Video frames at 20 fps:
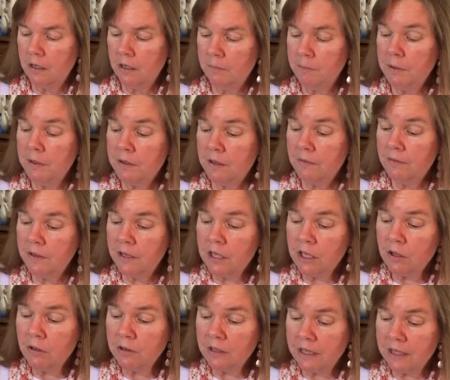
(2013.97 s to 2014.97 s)
But the
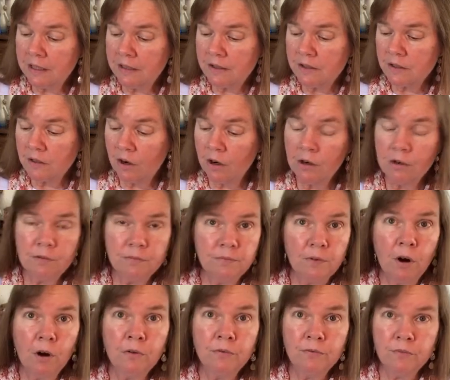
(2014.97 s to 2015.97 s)
video links
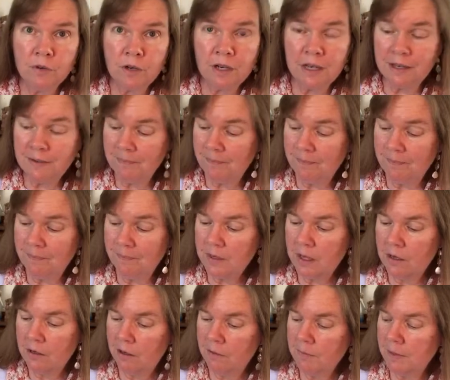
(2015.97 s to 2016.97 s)
are free
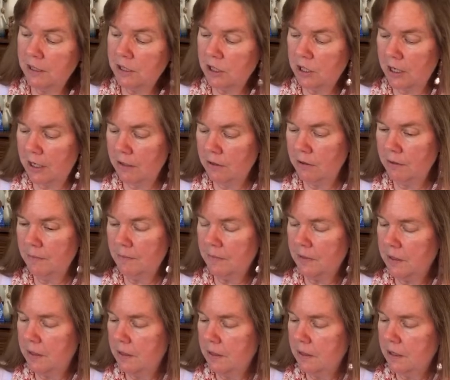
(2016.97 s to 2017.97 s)
and on my channel.
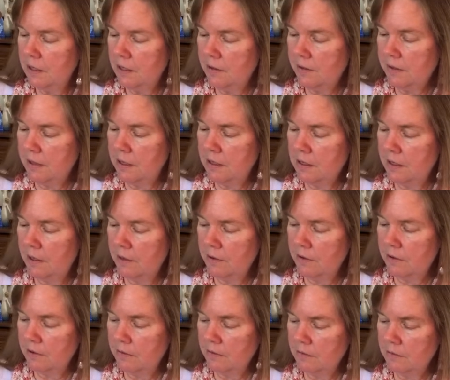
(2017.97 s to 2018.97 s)
Here's
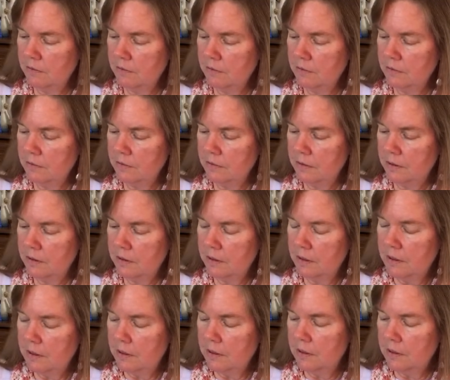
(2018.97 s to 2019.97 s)
another.
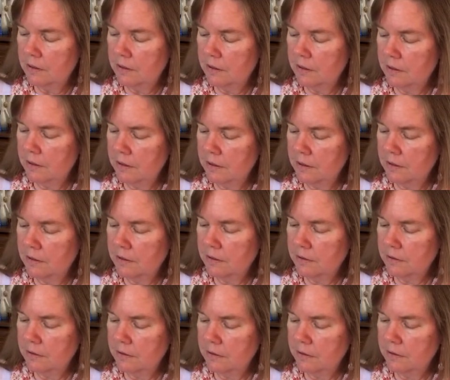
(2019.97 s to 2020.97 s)
I'm
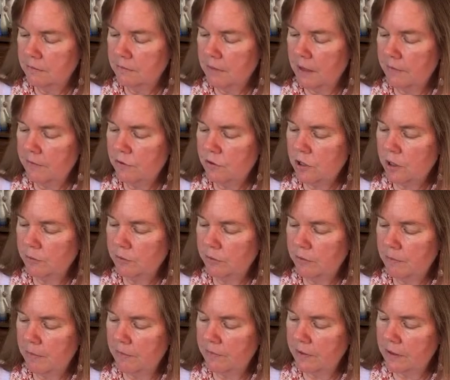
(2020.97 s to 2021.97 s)
having trouble with
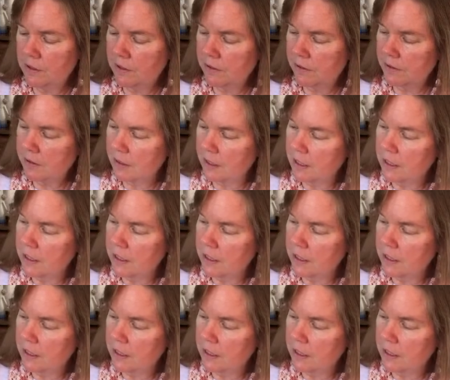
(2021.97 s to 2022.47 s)
my fingers.